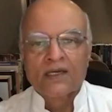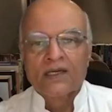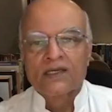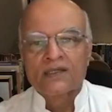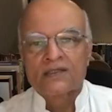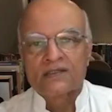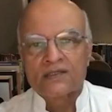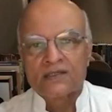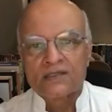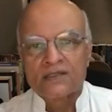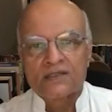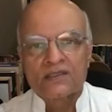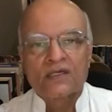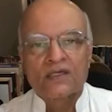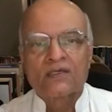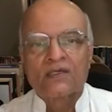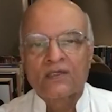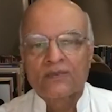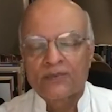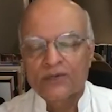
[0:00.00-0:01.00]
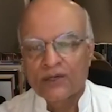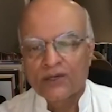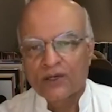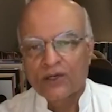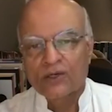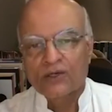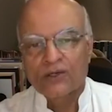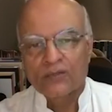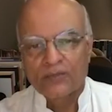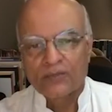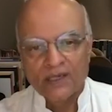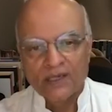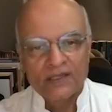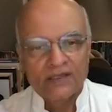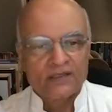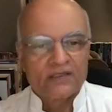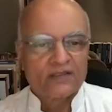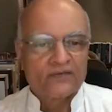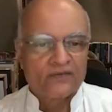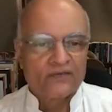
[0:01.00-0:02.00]
It's internally
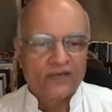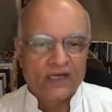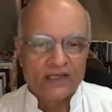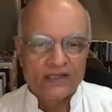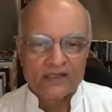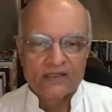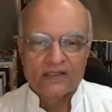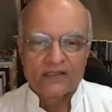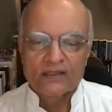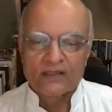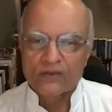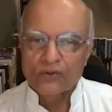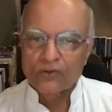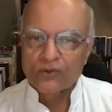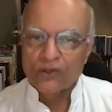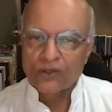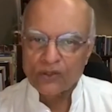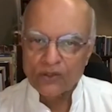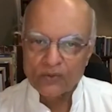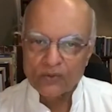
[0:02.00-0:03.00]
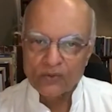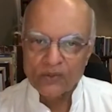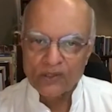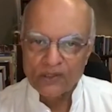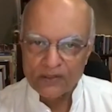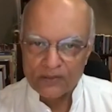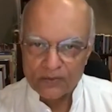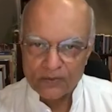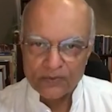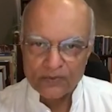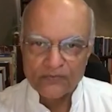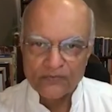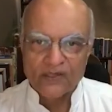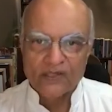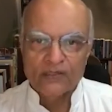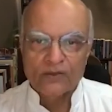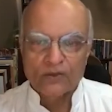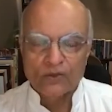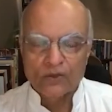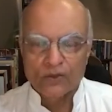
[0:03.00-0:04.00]
preoccupied, divided, no longer willing to
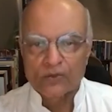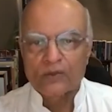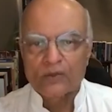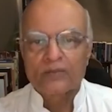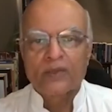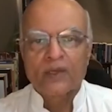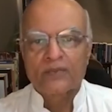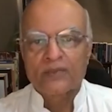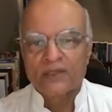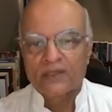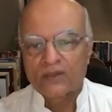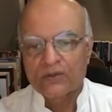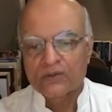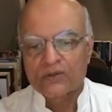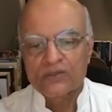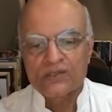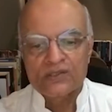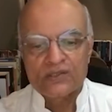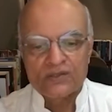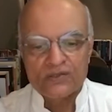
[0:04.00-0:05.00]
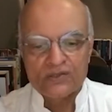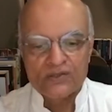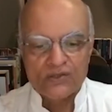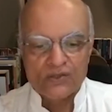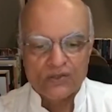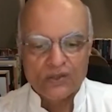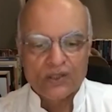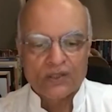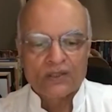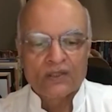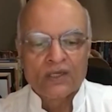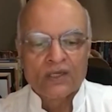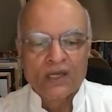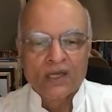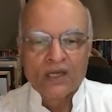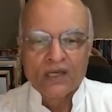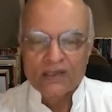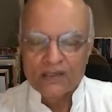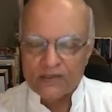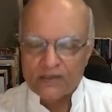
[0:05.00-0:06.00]
provide global public goods and so on,
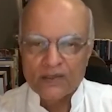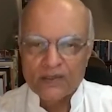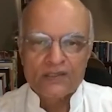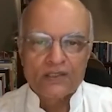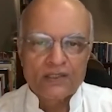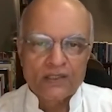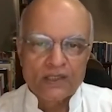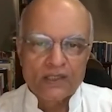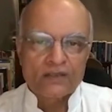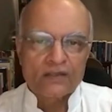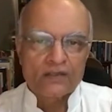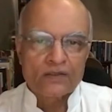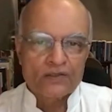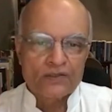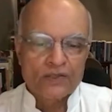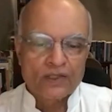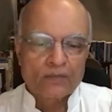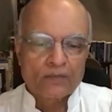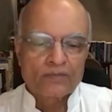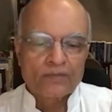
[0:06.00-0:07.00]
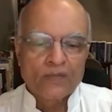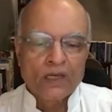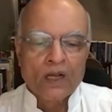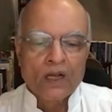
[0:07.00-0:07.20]
especially under Trump.